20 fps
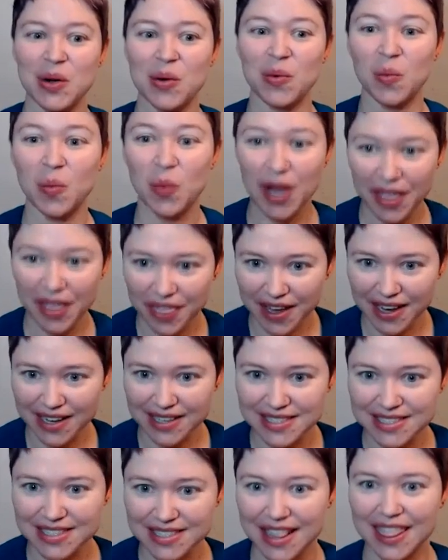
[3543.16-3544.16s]
with
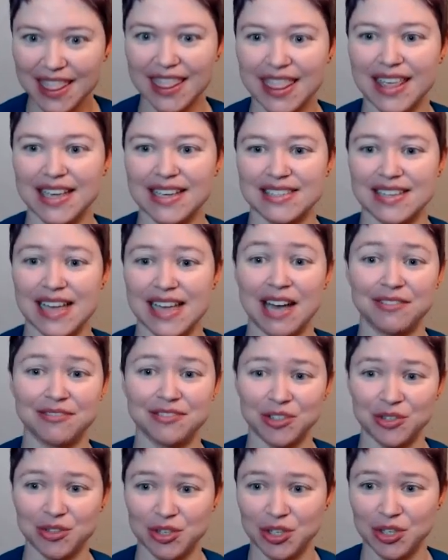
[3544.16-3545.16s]
us this
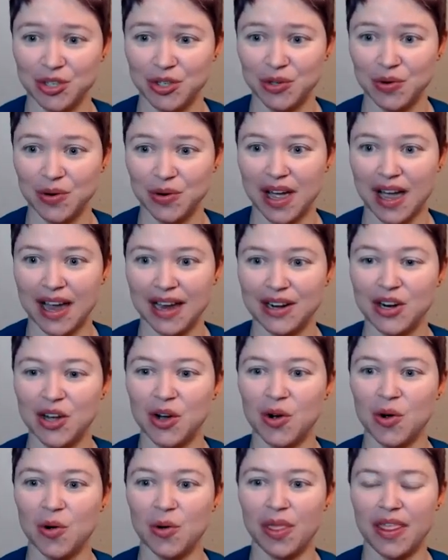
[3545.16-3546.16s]
afternoon. I
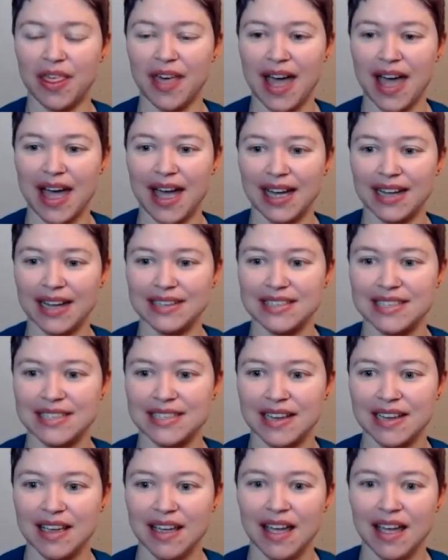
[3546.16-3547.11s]
know that